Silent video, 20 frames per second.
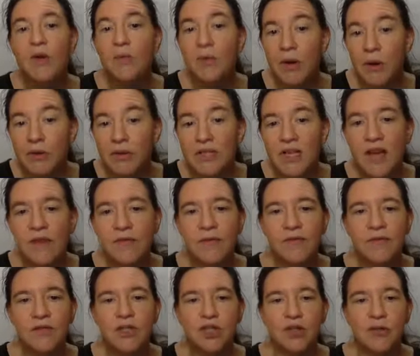We also have
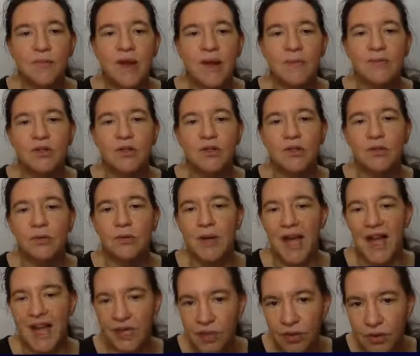efficient maps to
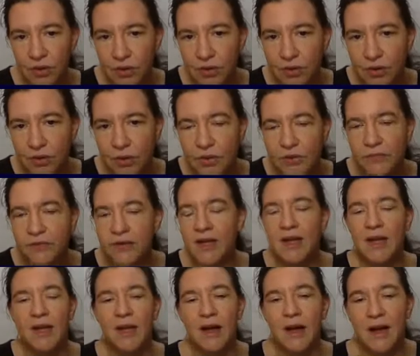hash to the curve.
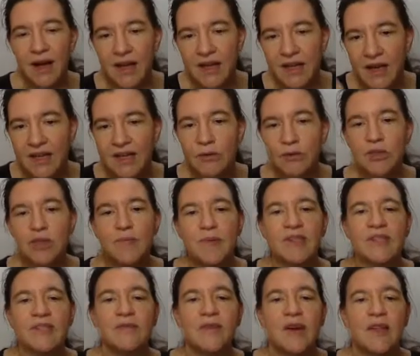I, I don't
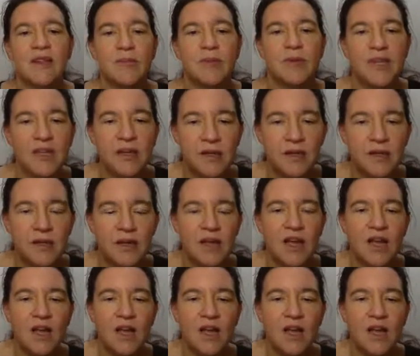specify them here,